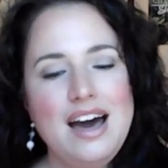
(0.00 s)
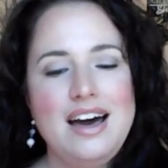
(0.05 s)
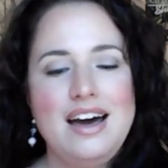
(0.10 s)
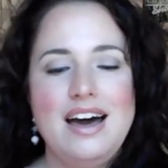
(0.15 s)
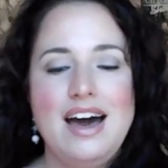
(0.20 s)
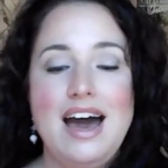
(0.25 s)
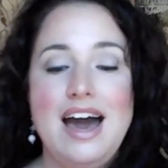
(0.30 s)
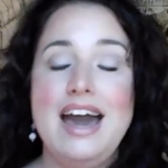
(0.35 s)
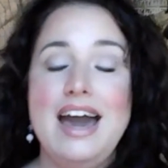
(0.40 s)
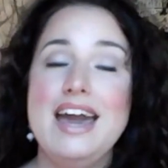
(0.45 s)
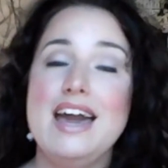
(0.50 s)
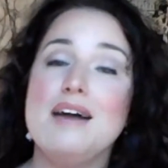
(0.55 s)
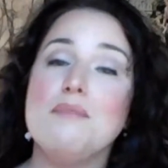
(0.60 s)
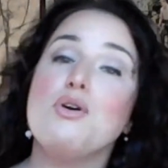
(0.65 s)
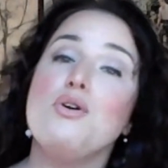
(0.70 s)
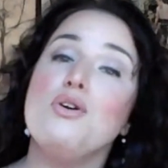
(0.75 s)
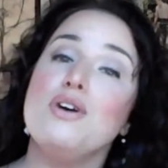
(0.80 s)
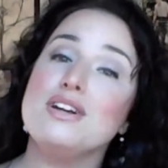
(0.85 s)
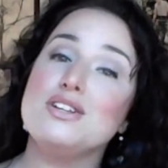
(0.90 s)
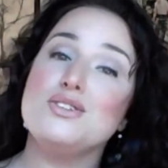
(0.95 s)
I
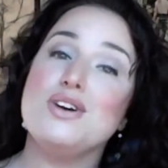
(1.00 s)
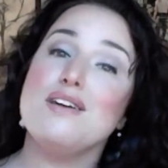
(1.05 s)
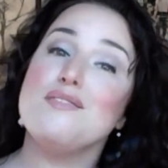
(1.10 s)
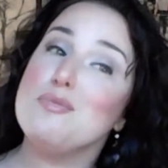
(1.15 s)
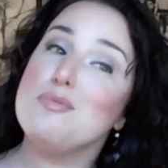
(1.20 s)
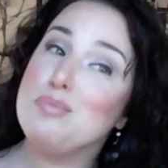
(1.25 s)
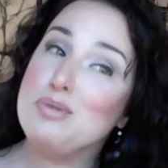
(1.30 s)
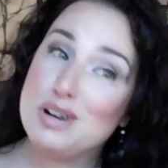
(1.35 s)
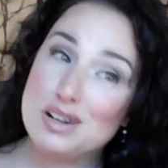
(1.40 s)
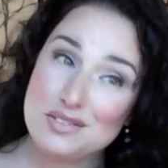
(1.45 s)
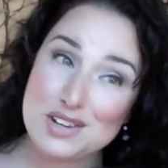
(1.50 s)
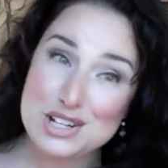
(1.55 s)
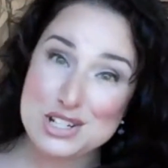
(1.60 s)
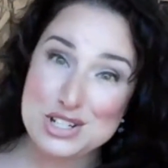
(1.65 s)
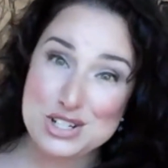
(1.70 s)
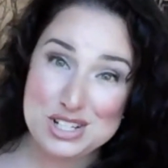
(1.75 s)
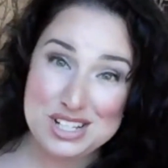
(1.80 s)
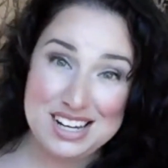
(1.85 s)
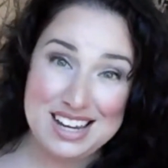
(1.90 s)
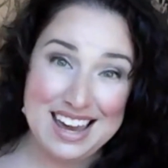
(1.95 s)
am going to have the
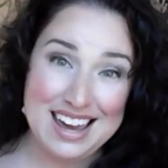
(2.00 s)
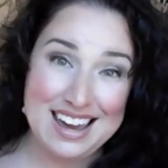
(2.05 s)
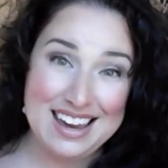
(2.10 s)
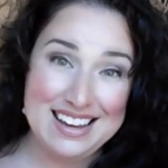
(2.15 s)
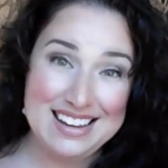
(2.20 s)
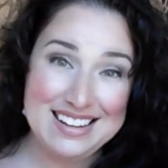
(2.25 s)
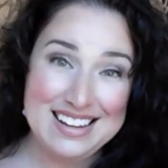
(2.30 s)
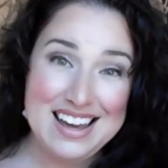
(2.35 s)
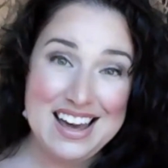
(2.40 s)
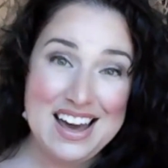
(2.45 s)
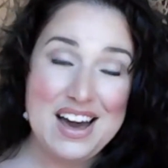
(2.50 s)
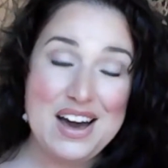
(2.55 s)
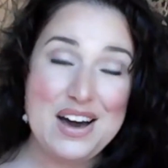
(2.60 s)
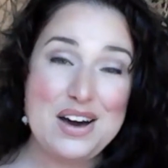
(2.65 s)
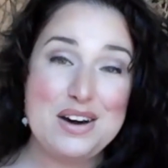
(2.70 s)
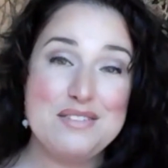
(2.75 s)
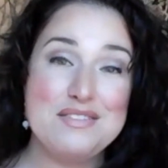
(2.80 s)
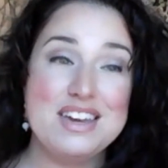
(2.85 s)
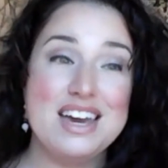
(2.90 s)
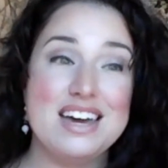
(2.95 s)
privilege today
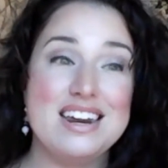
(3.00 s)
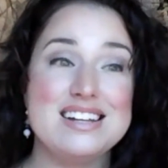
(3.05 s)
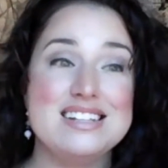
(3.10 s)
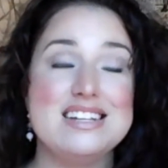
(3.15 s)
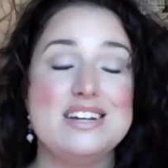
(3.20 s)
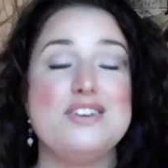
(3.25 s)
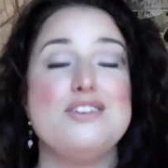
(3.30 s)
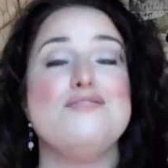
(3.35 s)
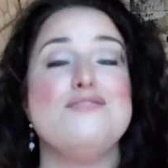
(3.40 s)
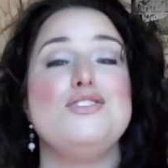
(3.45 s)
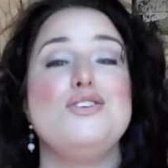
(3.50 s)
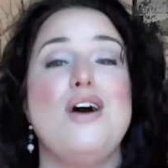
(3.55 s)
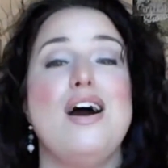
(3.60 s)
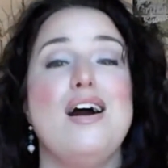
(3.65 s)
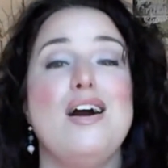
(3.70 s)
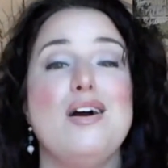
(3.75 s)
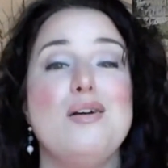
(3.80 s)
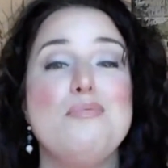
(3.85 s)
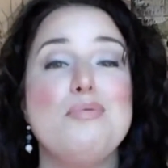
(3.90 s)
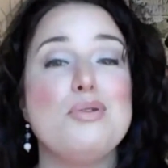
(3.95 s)
of getting to interview
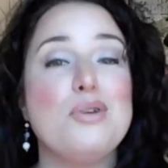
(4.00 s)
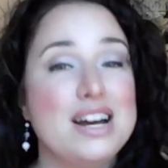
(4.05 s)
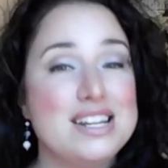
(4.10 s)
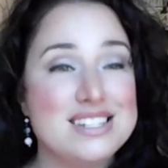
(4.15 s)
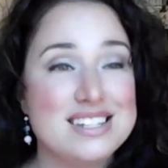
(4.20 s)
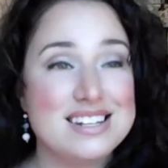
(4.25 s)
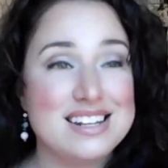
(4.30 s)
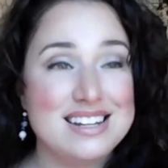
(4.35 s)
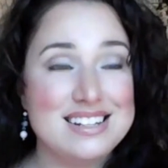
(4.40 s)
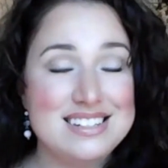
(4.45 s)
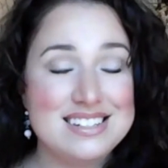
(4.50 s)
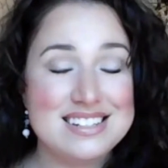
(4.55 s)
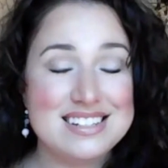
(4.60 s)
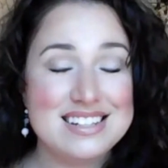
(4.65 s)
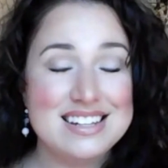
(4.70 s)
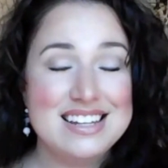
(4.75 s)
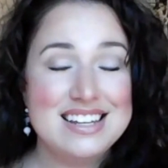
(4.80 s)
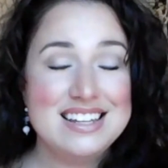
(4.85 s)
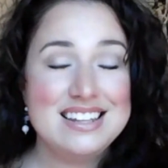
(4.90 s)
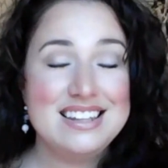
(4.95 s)
our
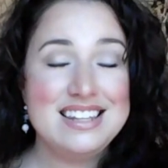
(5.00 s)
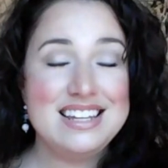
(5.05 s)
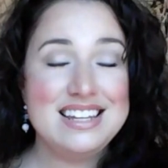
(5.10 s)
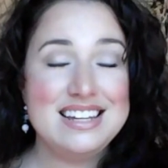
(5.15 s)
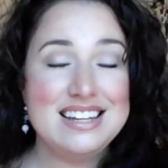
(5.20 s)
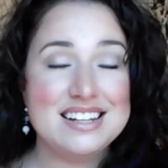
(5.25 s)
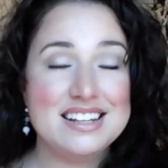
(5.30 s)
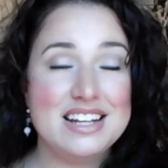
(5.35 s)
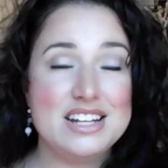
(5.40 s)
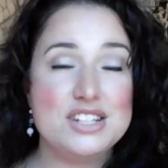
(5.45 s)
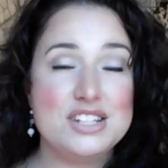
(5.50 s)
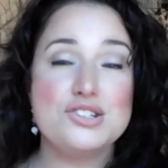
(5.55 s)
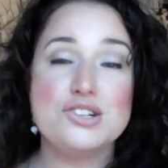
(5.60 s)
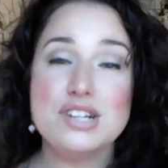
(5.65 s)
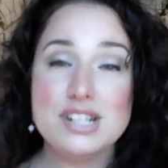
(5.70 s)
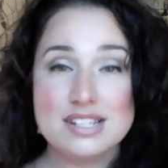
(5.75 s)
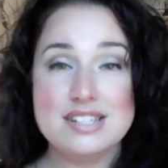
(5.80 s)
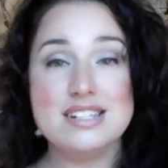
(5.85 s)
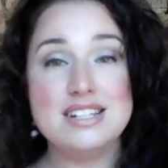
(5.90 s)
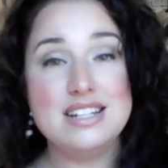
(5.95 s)
president, the
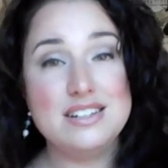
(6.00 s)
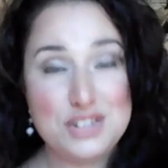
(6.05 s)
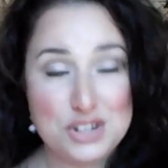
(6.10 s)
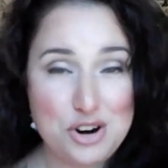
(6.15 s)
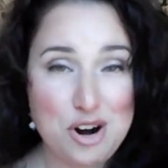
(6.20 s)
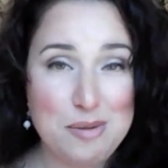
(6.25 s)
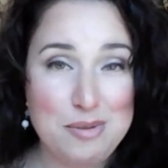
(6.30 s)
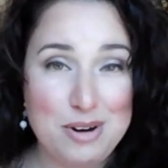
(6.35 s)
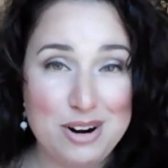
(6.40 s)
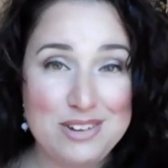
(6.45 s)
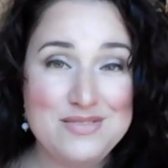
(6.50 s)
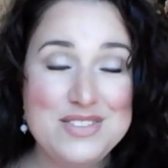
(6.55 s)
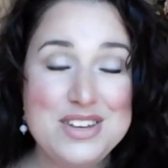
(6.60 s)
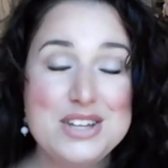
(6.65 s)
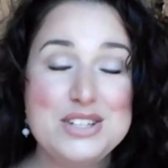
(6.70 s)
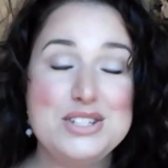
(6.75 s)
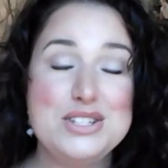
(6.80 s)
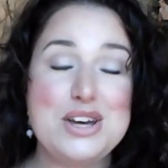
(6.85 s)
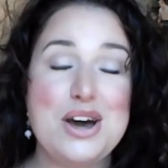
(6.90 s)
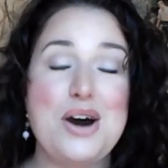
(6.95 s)
illustrious Steve Schirmer.
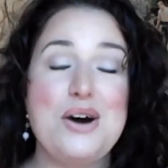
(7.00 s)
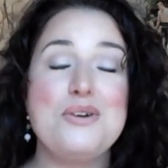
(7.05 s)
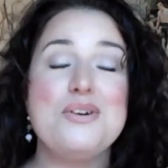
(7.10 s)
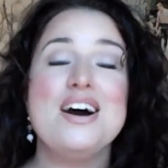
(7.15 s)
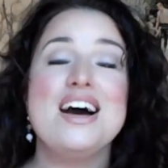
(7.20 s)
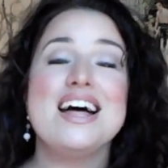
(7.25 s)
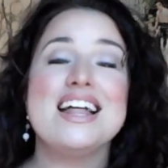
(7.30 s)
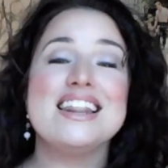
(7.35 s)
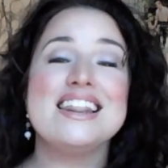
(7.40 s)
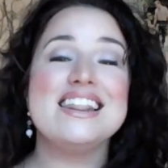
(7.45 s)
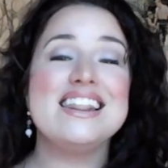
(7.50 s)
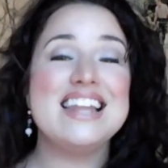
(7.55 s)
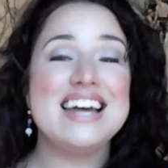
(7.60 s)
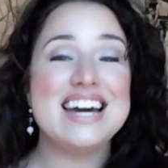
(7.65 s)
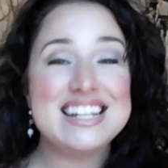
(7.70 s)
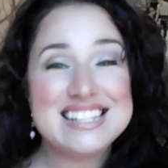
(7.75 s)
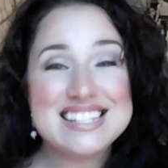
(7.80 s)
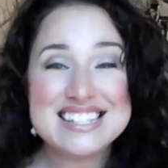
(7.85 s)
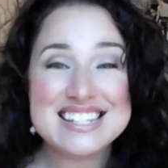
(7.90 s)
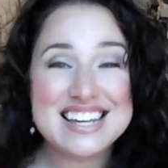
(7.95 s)
So
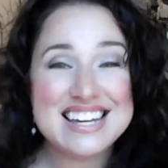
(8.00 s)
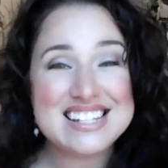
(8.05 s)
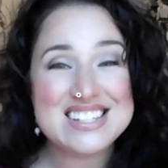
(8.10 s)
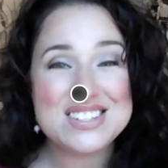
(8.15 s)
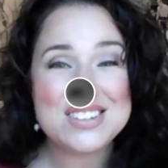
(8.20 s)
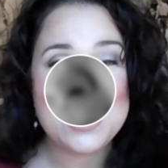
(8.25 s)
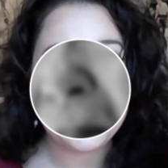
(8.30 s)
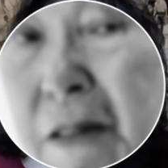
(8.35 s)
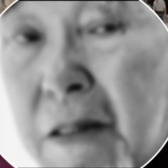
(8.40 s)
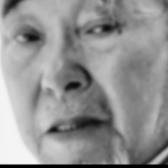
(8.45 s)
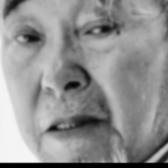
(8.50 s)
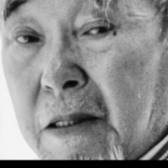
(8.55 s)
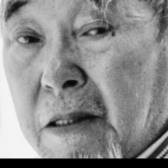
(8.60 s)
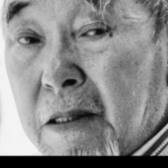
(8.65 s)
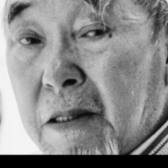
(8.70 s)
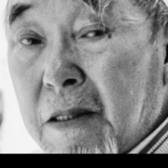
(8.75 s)
let's get started.